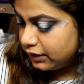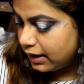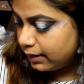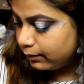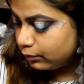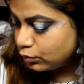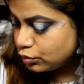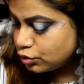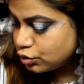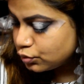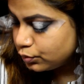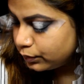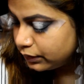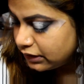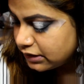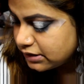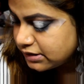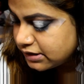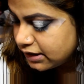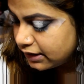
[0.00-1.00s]
I'm going to
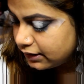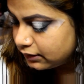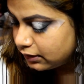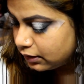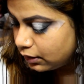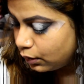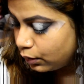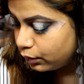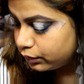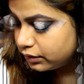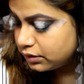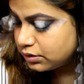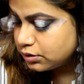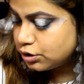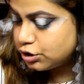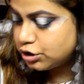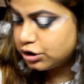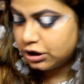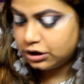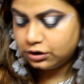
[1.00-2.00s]
quickly take the orange
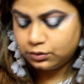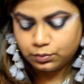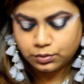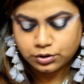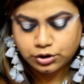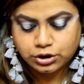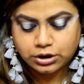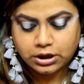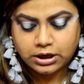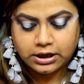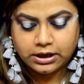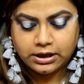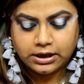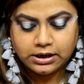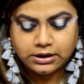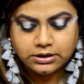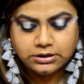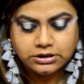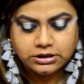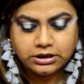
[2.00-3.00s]
shade which I
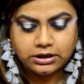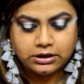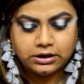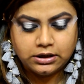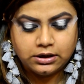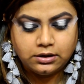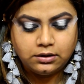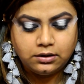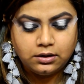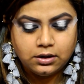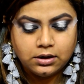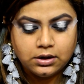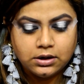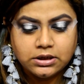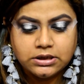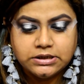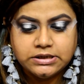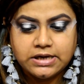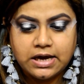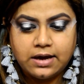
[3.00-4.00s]
had taken,
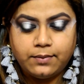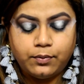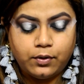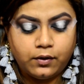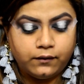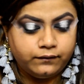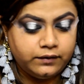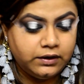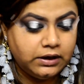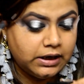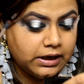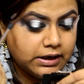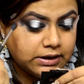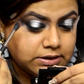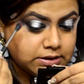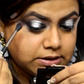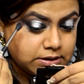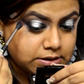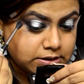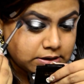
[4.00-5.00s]
tap off the
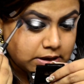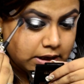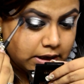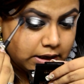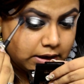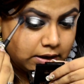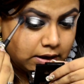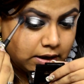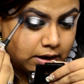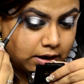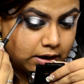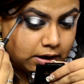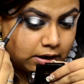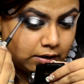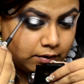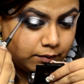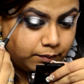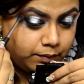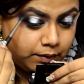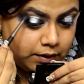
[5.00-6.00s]
excess, and
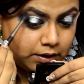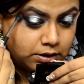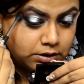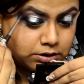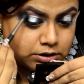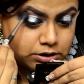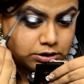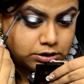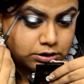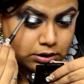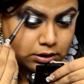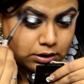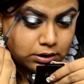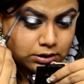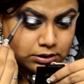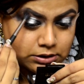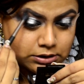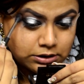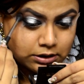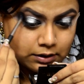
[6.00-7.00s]
I'll be
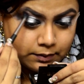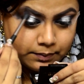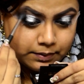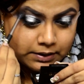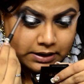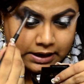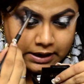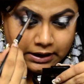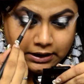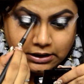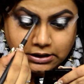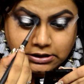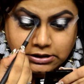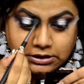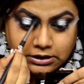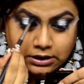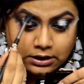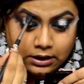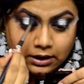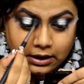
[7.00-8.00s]
just applying it
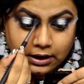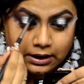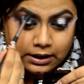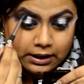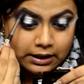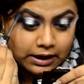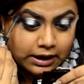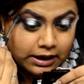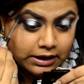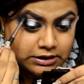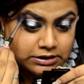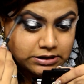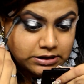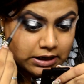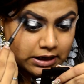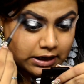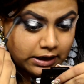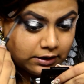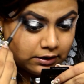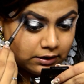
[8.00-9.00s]

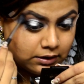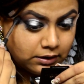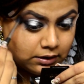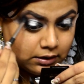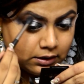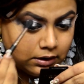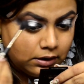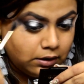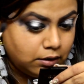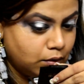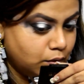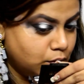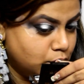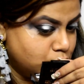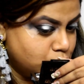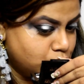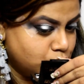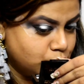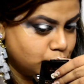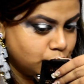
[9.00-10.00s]
light-handedly
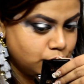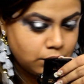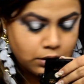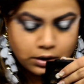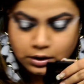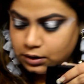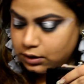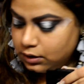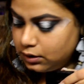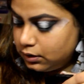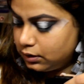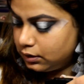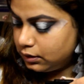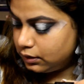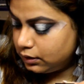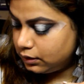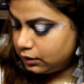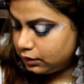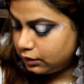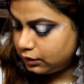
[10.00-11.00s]
onto
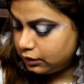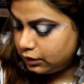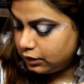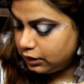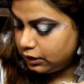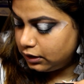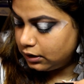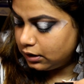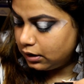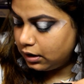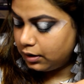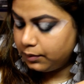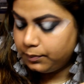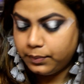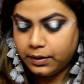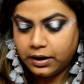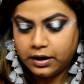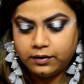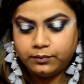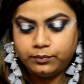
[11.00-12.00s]
the
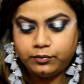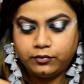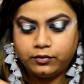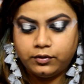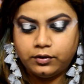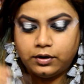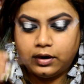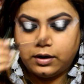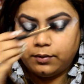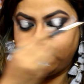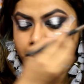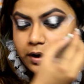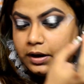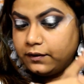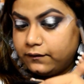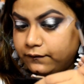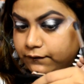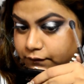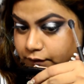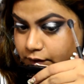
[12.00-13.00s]
above
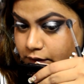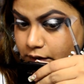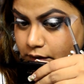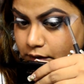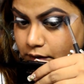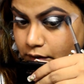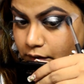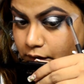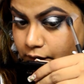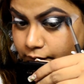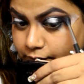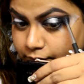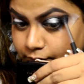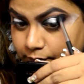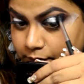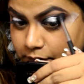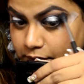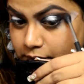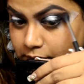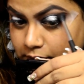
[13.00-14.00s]
of
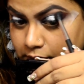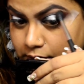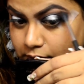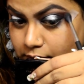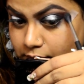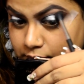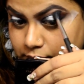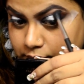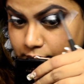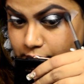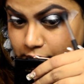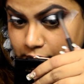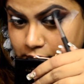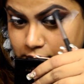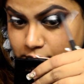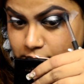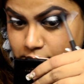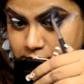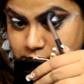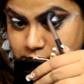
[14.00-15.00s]
my crease.